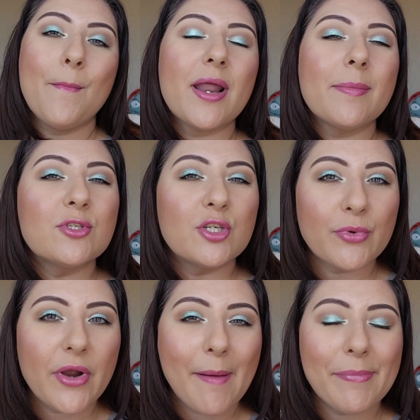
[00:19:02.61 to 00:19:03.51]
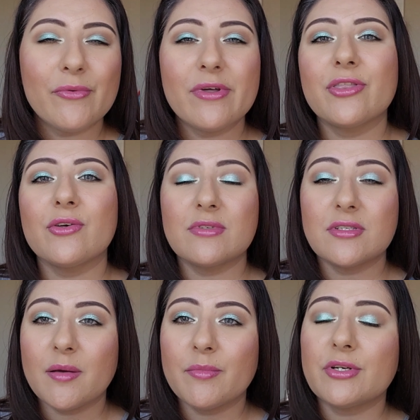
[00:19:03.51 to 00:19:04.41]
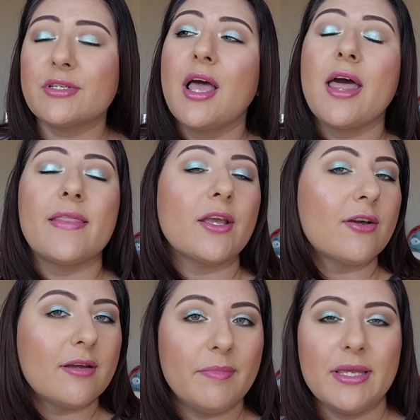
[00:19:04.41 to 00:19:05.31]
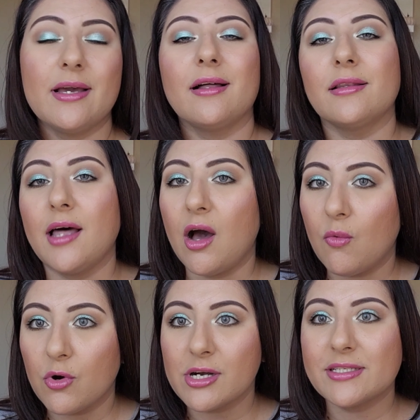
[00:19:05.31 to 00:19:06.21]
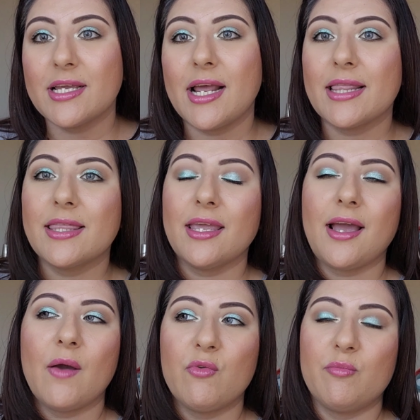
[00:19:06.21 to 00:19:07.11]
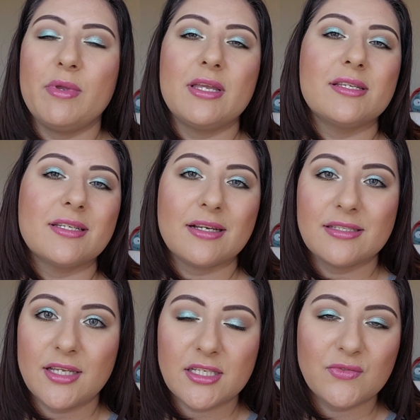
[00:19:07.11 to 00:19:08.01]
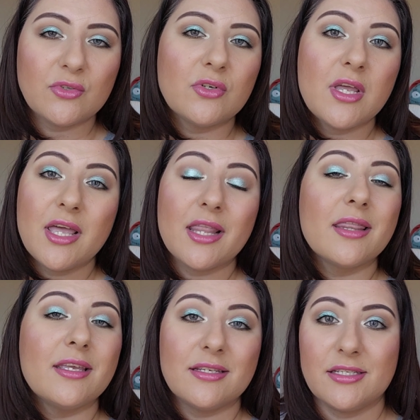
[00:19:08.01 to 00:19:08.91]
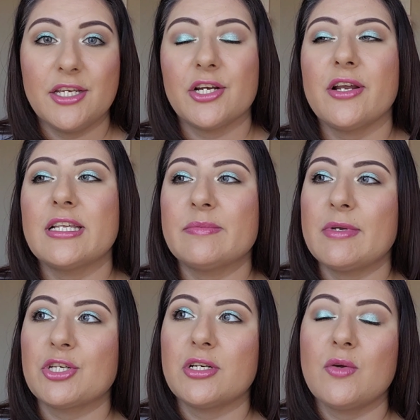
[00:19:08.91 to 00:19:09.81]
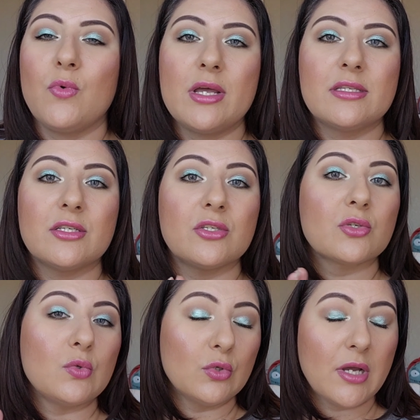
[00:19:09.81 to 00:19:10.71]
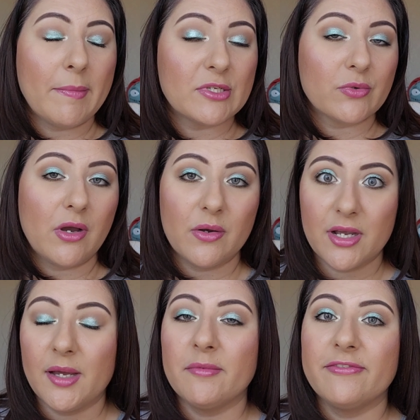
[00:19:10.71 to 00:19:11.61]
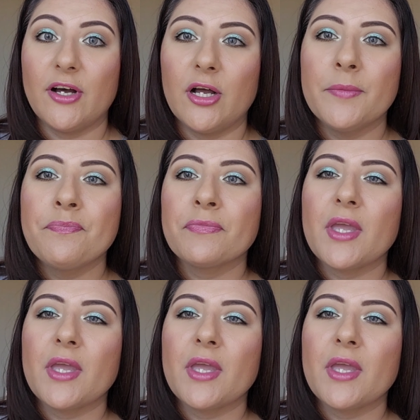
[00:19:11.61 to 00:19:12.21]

But I'm super happy with those numbers. They could be a lot worse. And I think I will be successful this year, especially once school comes around come fall.